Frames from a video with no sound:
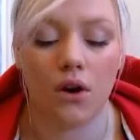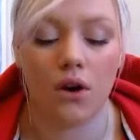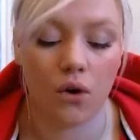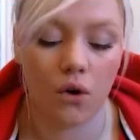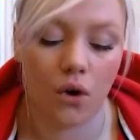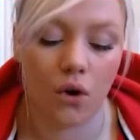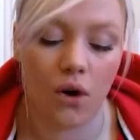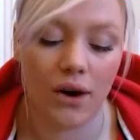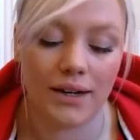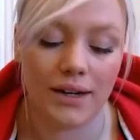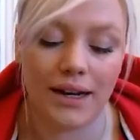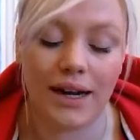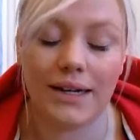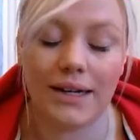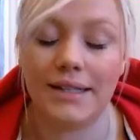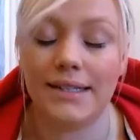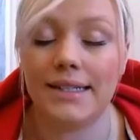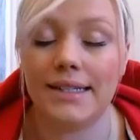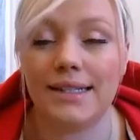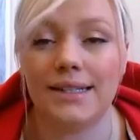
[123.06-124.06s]
or
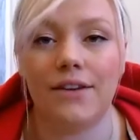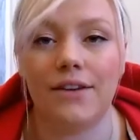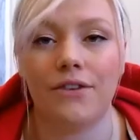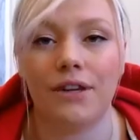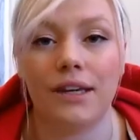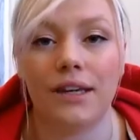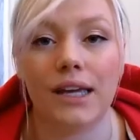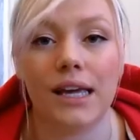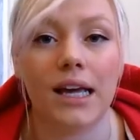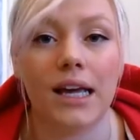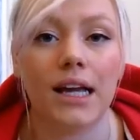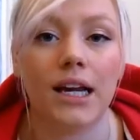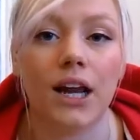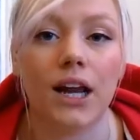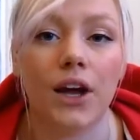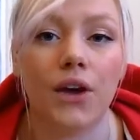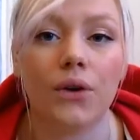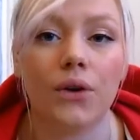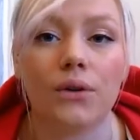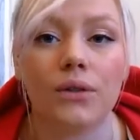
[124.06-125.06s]
97
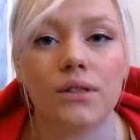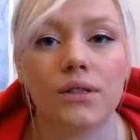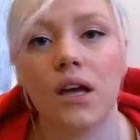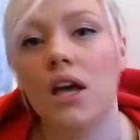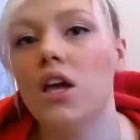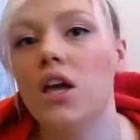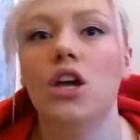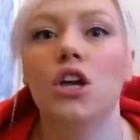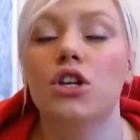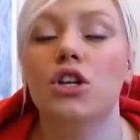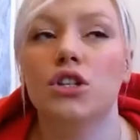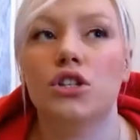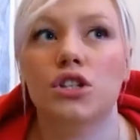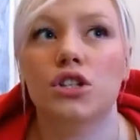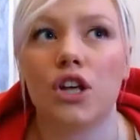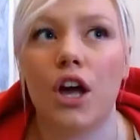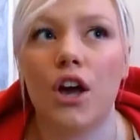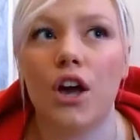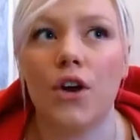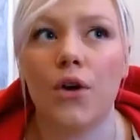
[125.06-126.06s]
kilos.
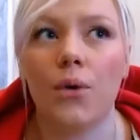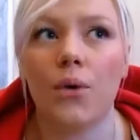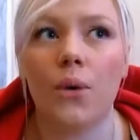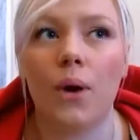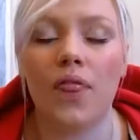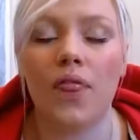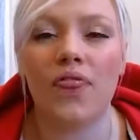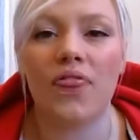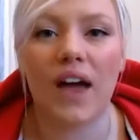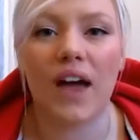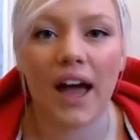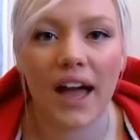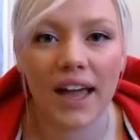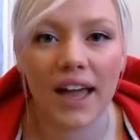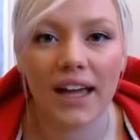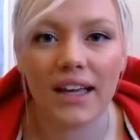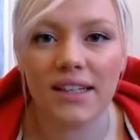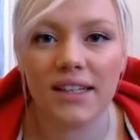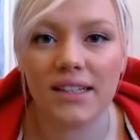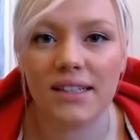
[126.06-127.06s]
So that
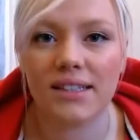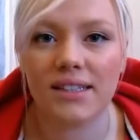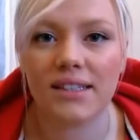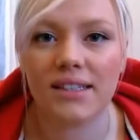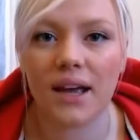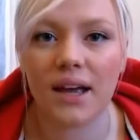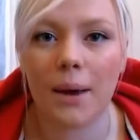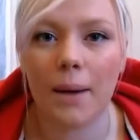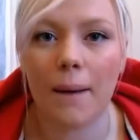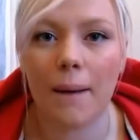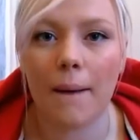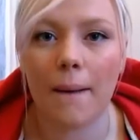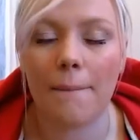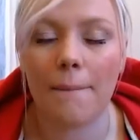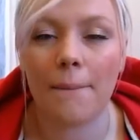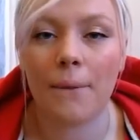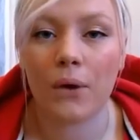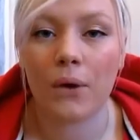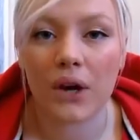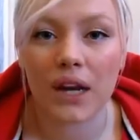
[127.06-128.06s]
is
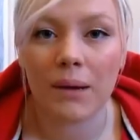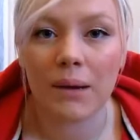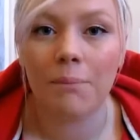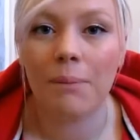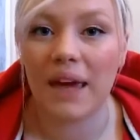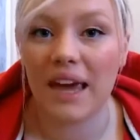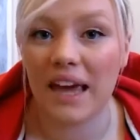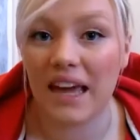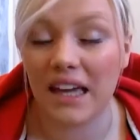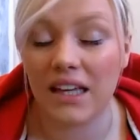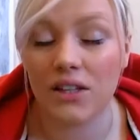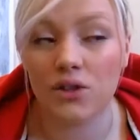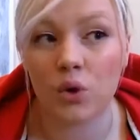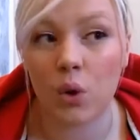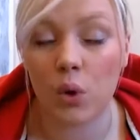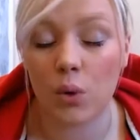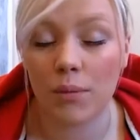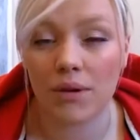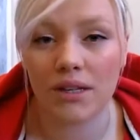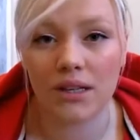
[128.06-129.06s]
pretty big. It's
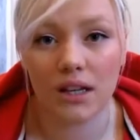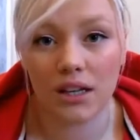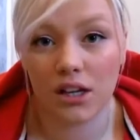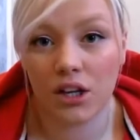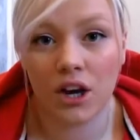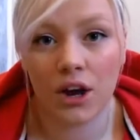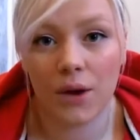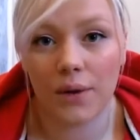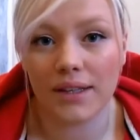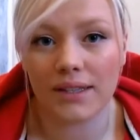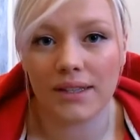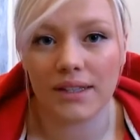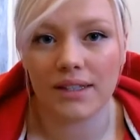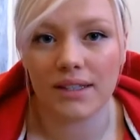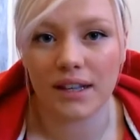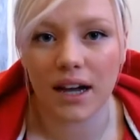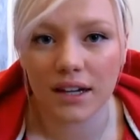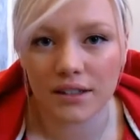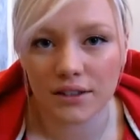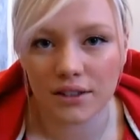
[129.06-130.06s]
almost, you know, it's the
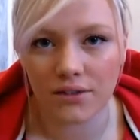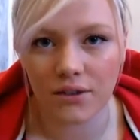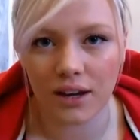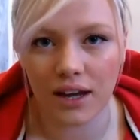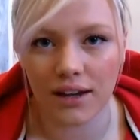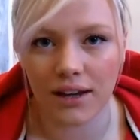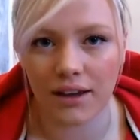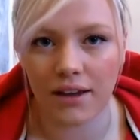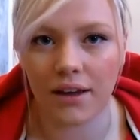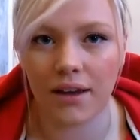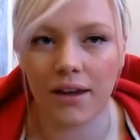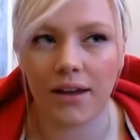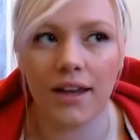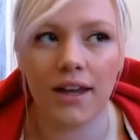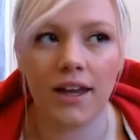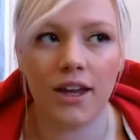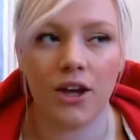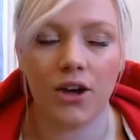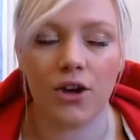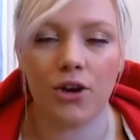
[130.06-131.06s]
size of like a
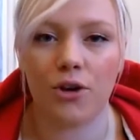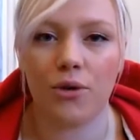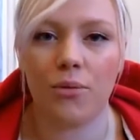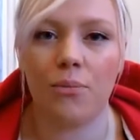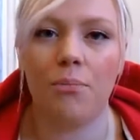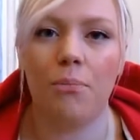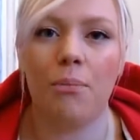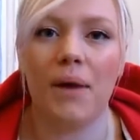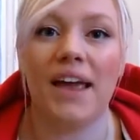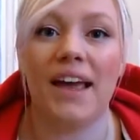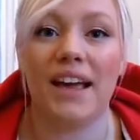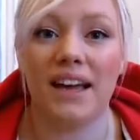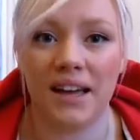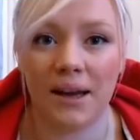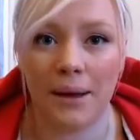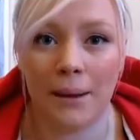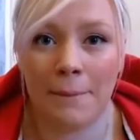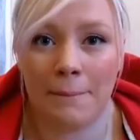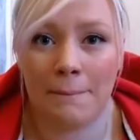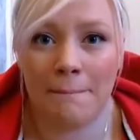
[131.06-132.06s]

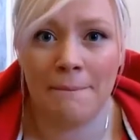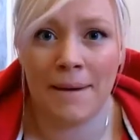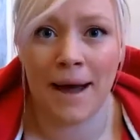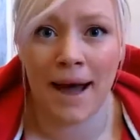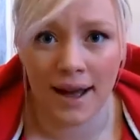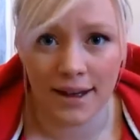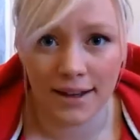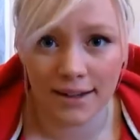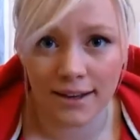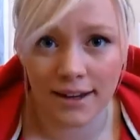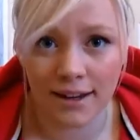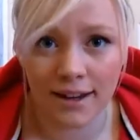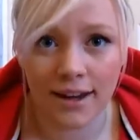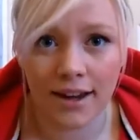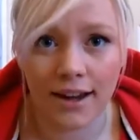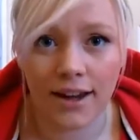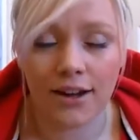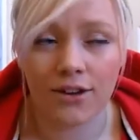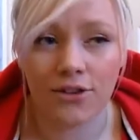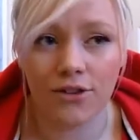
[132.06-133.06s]
big man,
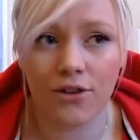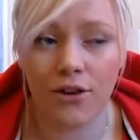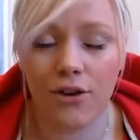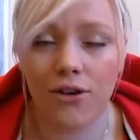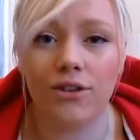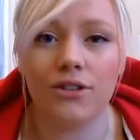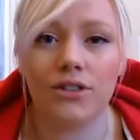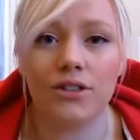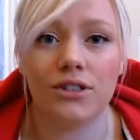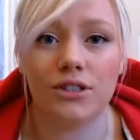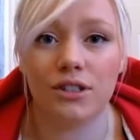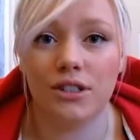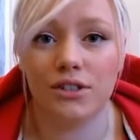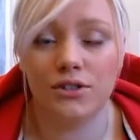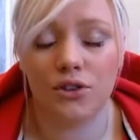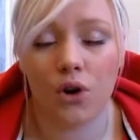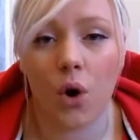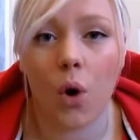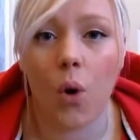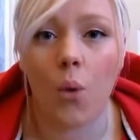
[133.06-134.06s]
not
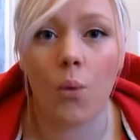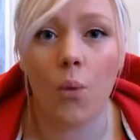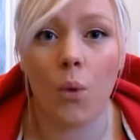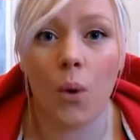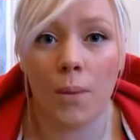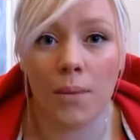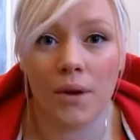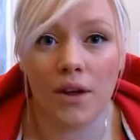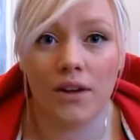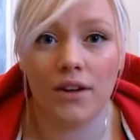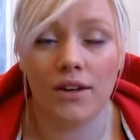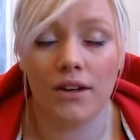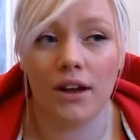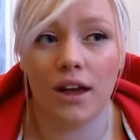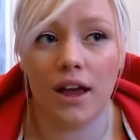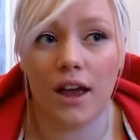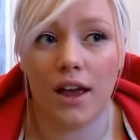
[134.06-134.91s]
a woman,